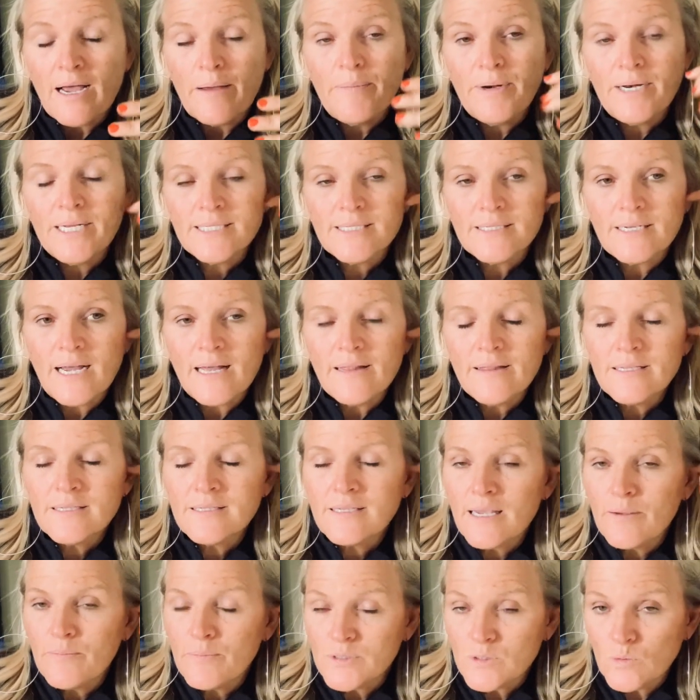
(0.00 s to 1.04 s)
I mean, it's not the
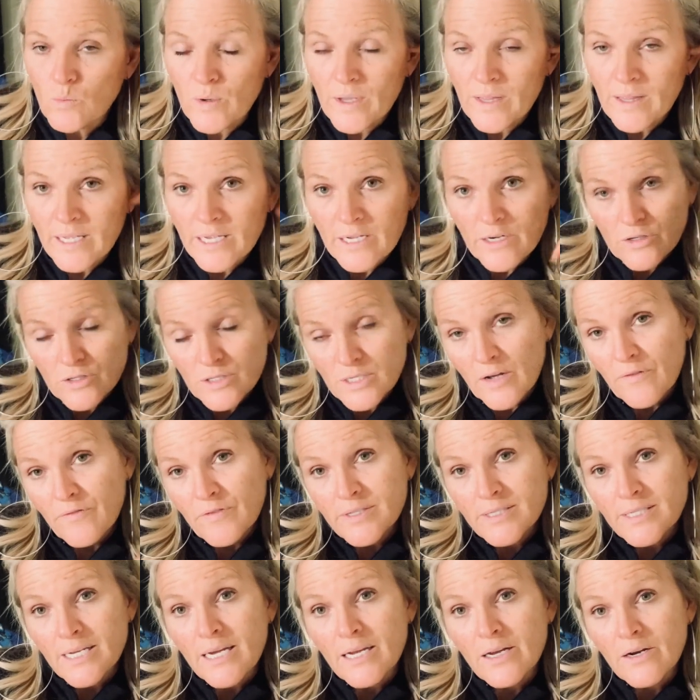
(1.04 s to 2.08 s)
same as willing yourself
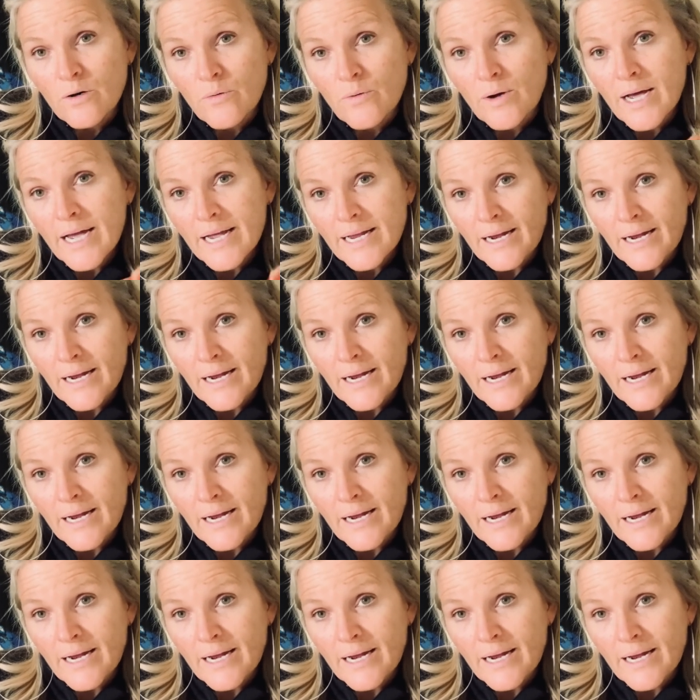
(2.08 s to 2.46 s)
and saying, you know what,